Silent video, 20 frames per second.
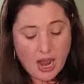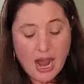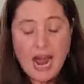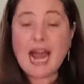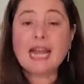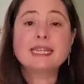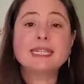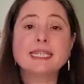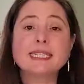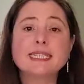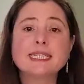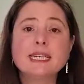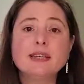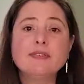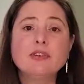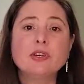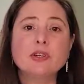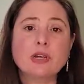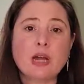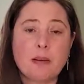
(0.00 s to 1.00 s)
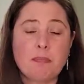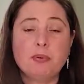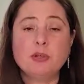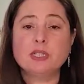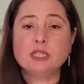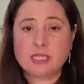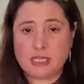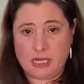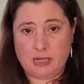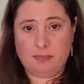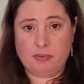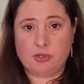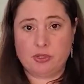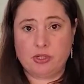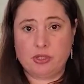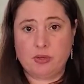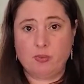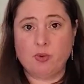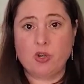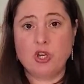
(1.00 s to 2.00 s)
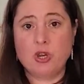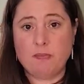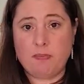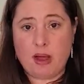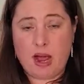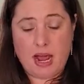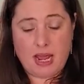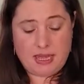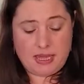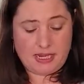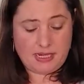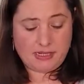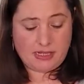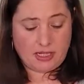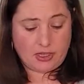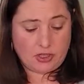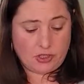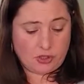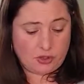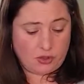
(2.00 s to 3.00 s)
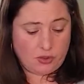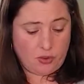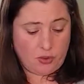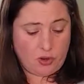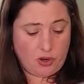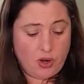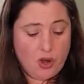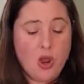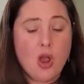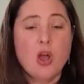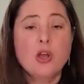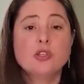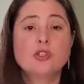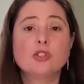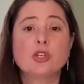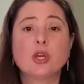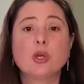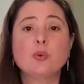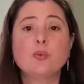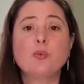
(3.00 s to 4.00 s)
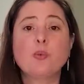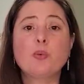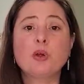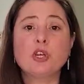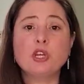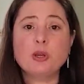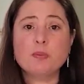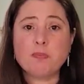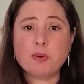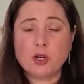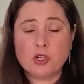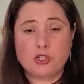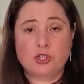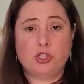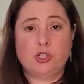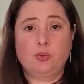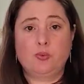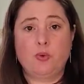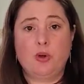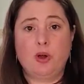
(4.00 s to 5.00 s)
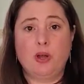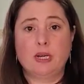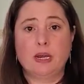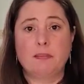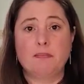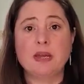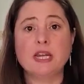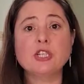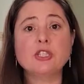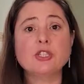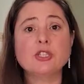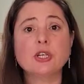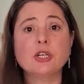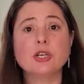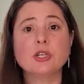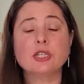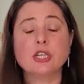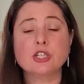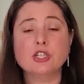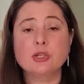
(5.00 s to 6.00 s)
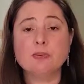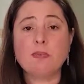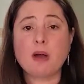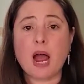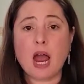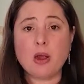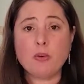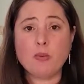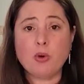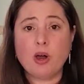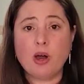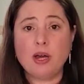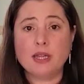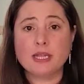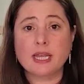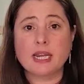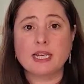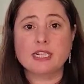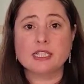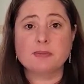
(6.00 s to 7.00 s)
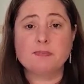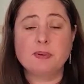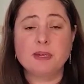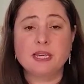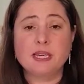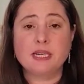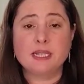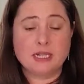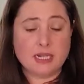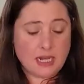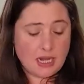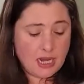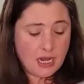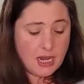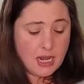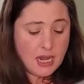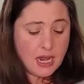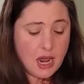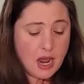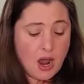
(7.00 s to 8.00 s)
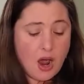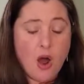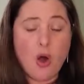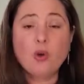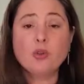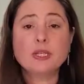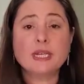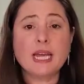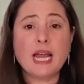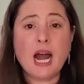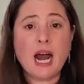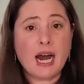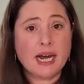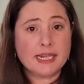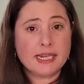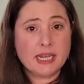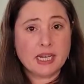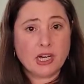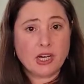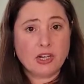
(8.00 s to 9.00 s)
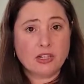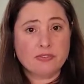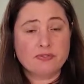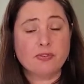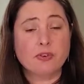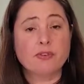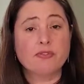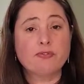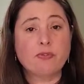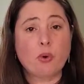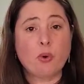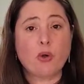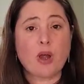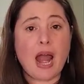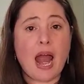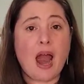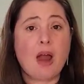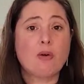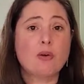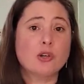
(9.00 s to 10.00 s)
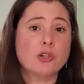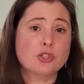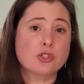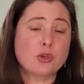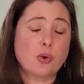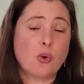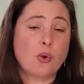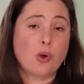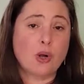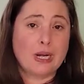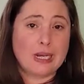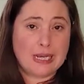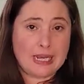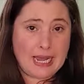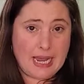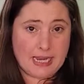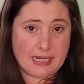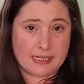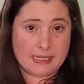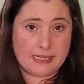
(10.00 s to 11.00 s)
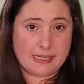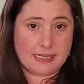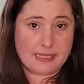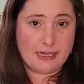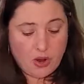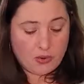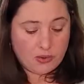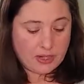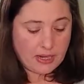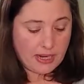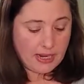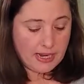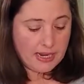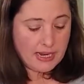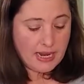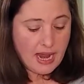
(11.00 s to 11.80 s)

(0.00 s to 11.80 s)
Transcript: I'd like to give you a couple of tips when you buy these at the store. So when you purchase one, make sure that you buy one that has been only hot held for 4 hours or less, okay?